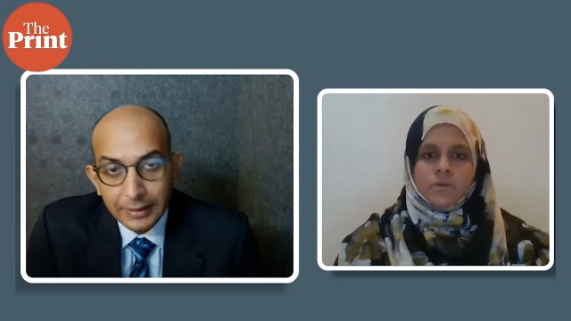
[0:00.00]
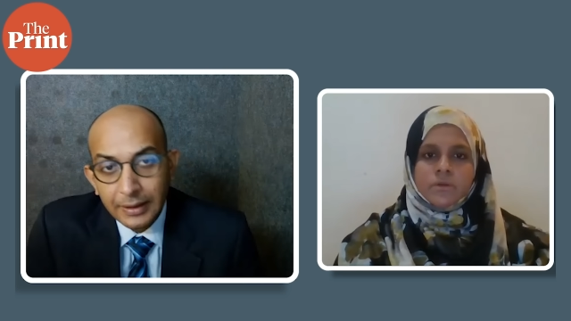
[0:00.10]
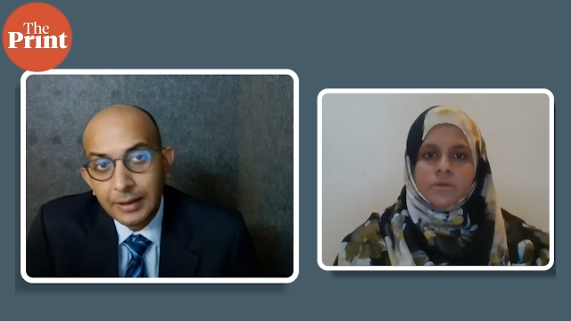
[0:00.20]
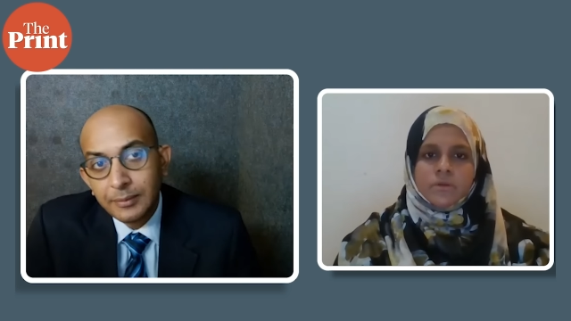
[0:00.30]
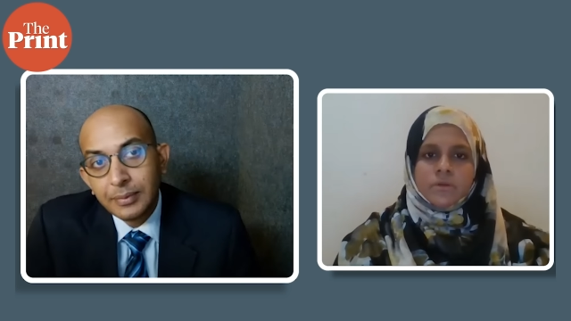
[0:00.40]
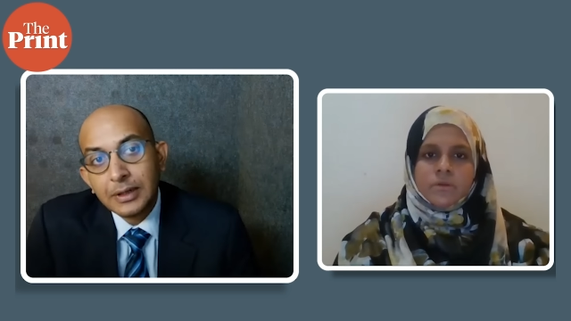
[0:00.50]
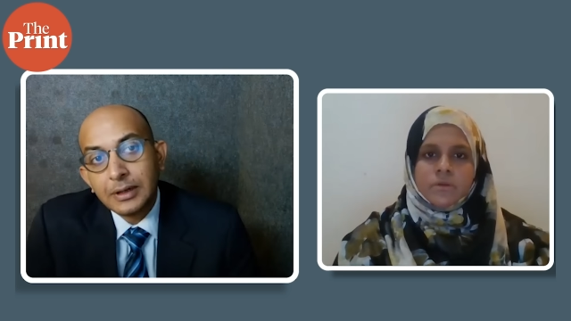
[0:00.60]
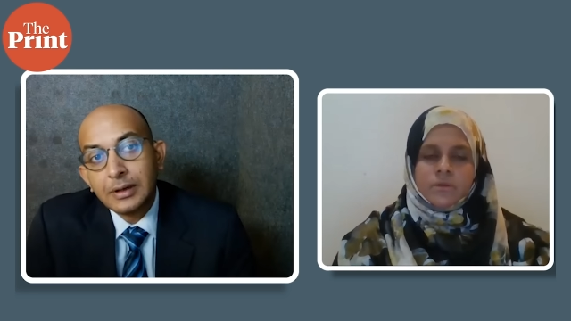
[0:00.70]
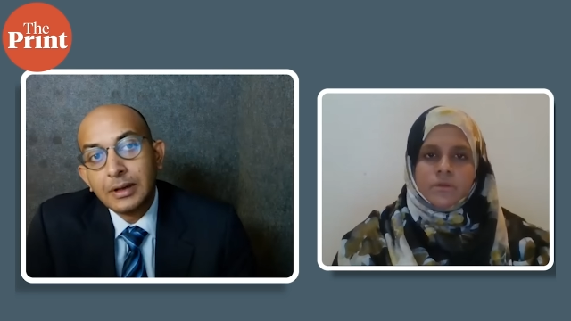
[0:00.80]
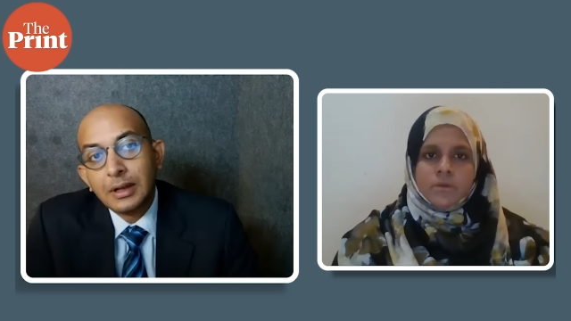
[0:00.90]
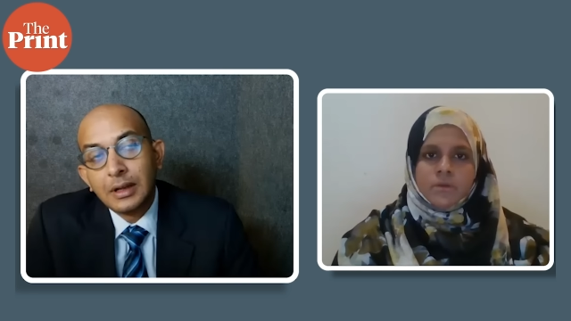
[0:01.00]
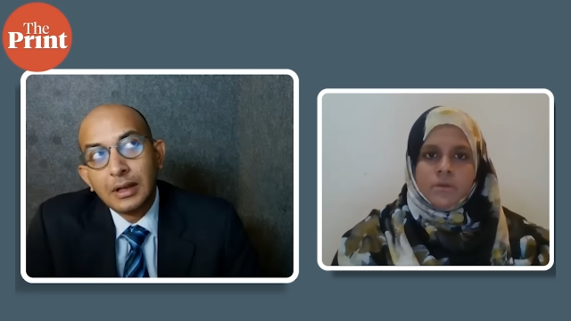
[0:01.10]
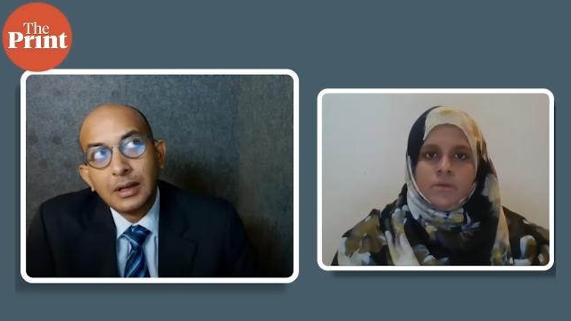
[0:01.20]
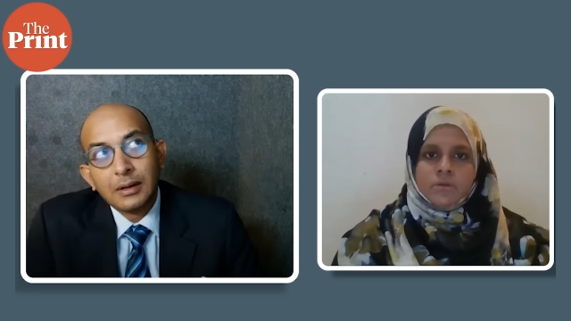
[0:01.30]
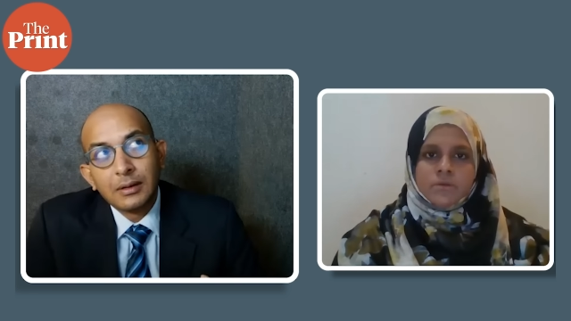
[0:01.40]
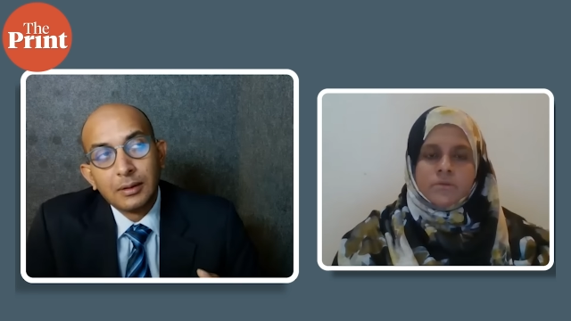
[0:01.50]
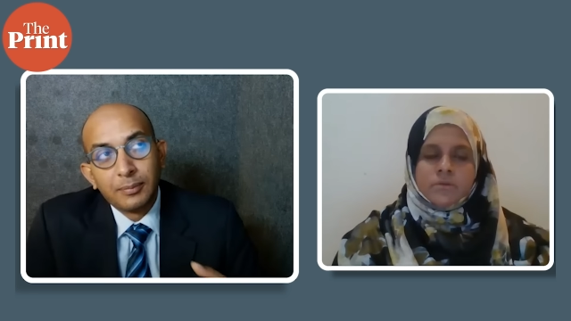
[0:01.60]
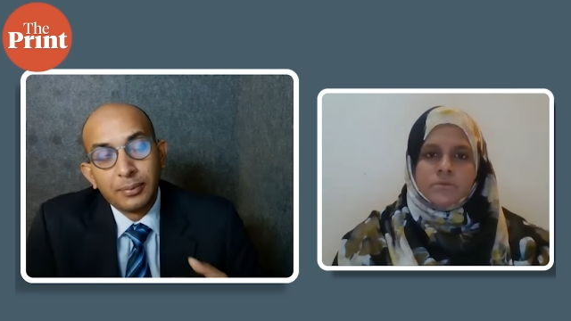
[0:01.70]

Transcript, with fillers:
Speaker 1: right? But the